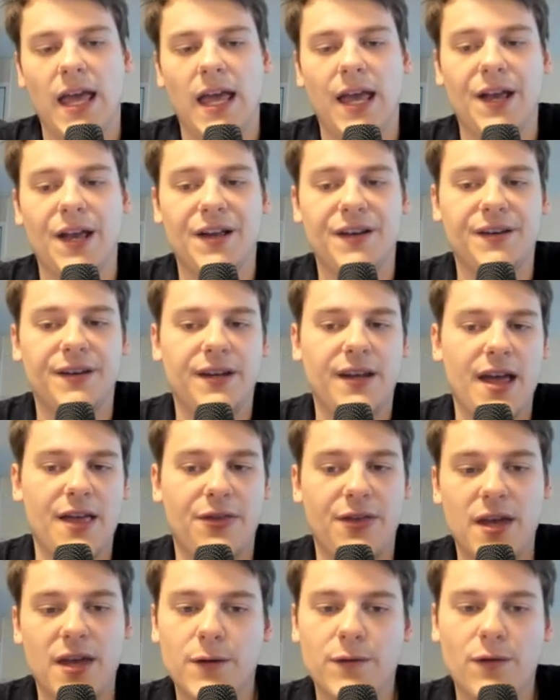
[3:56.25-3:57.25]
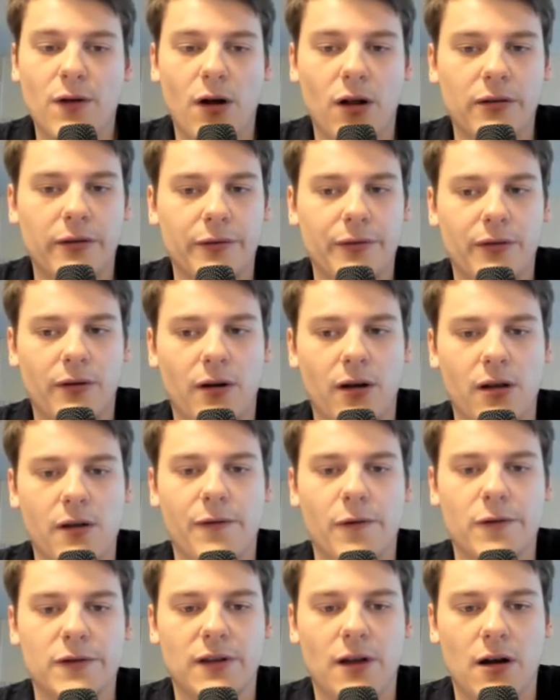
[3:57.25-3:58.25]
And at the end of the, all those all of
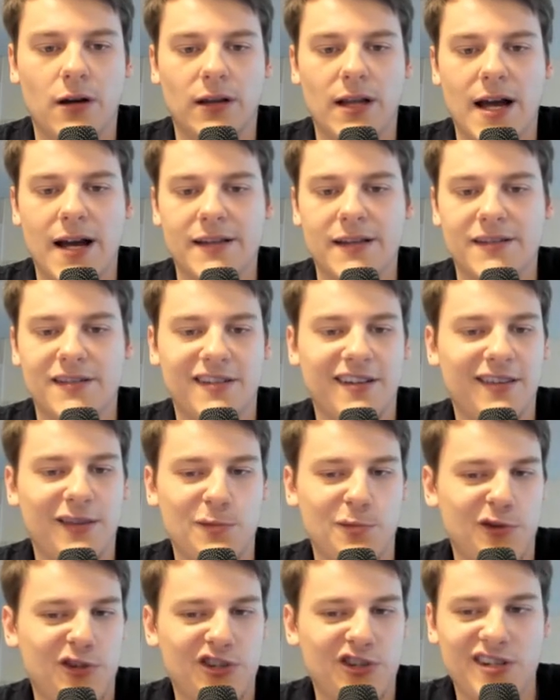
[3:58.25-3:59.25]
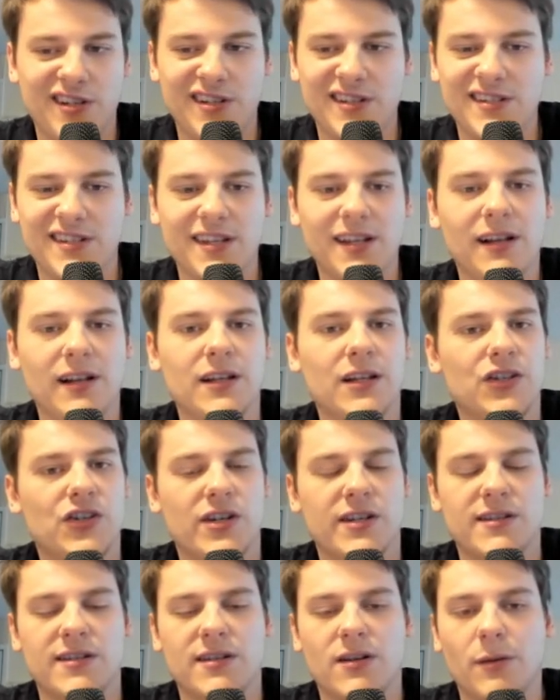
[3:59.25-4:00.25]
those long lines, the position is still
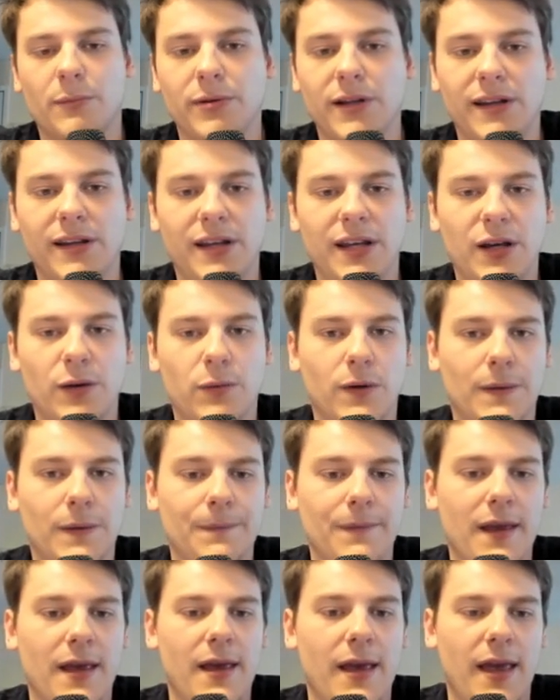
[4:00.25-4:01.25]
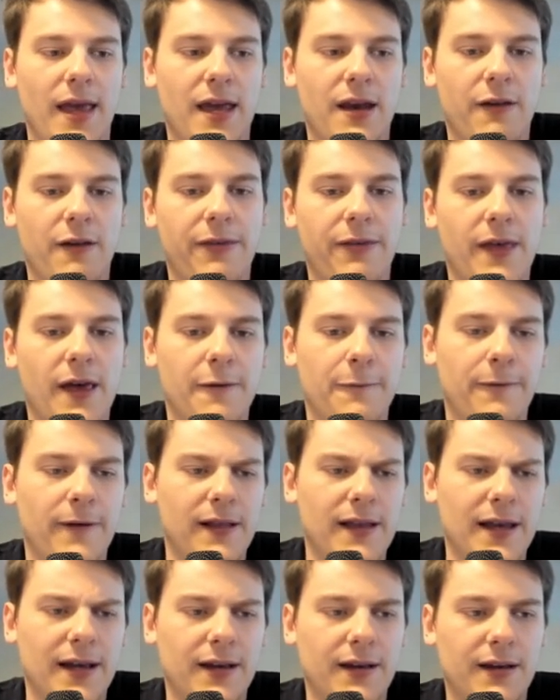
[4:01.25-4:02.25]
just completely equal. And I, I
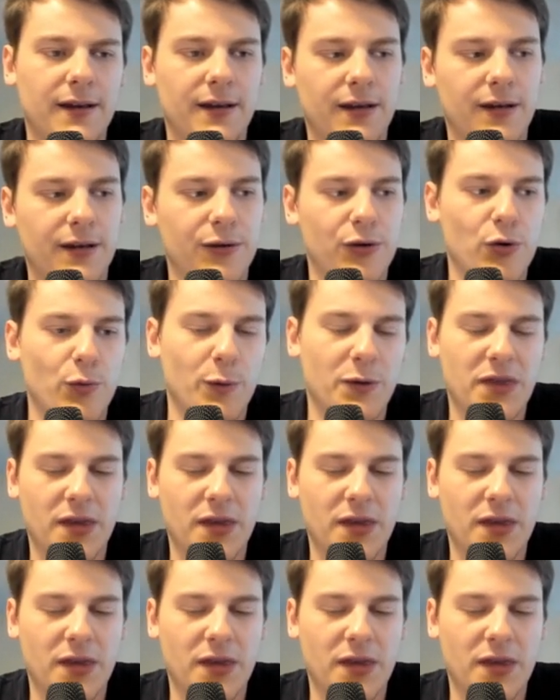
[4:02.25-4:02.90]
felt like uh, you know with